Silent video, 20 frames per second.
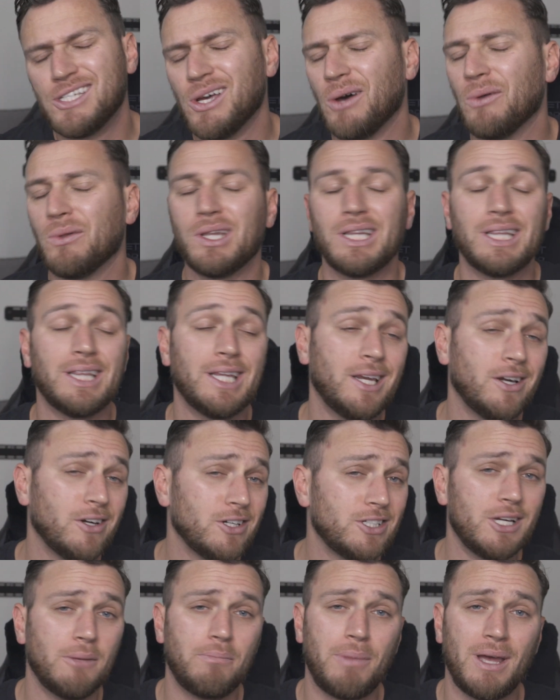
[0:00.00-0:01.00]
So
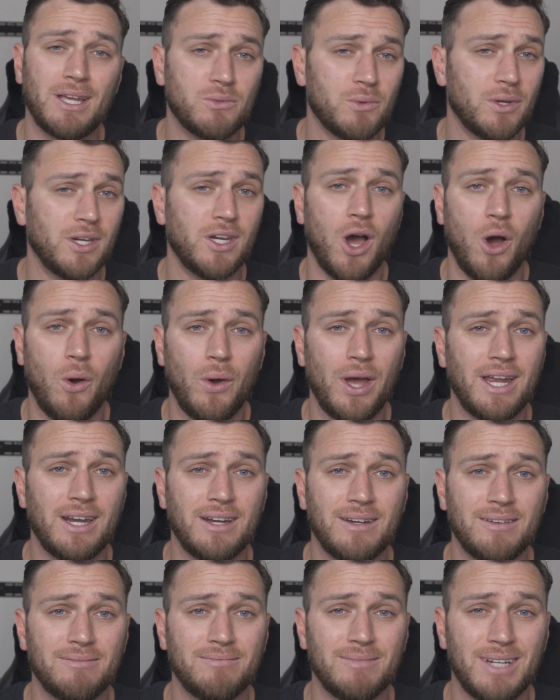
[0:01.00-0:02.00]
leadership as we know
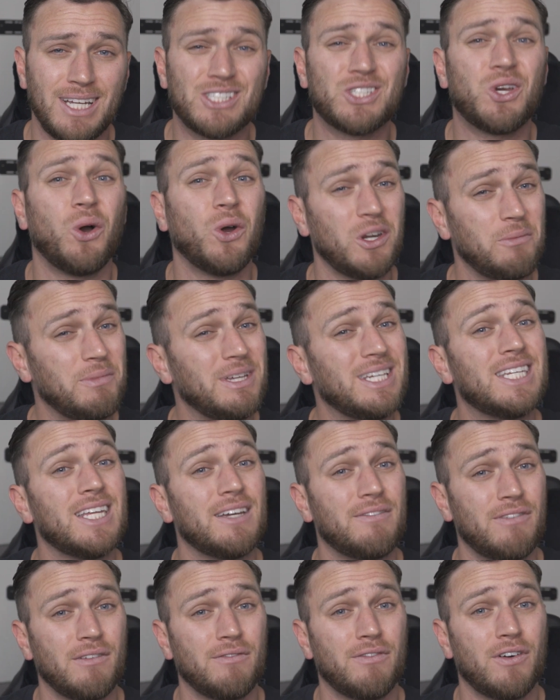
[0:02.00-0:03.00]
it is going to be
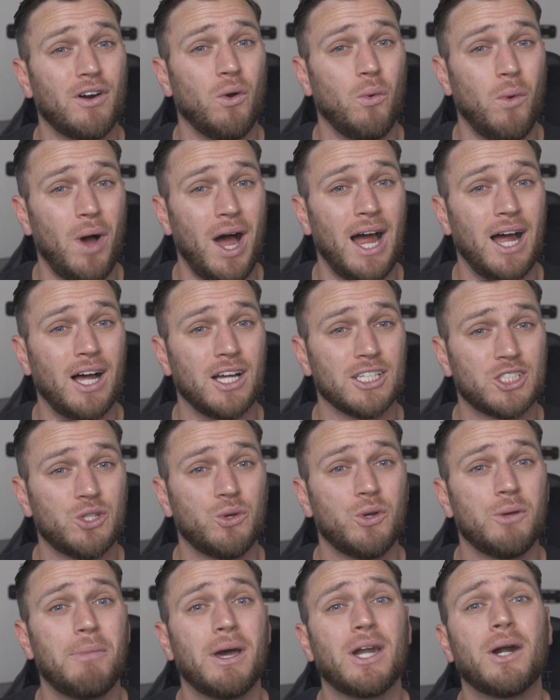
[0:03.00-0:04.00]
different for a while, so
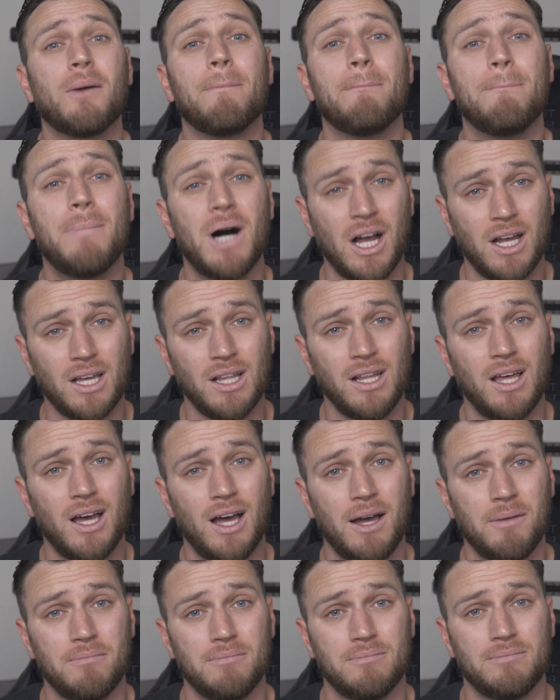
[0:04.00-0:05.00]
we better buckle
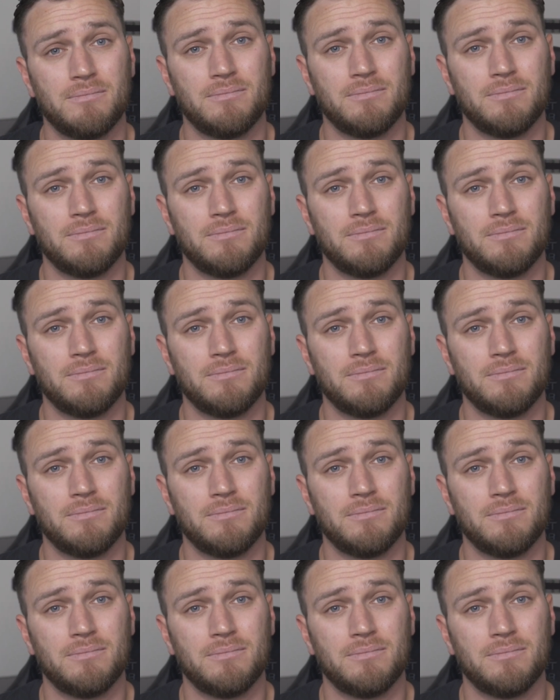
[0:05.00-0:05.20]
up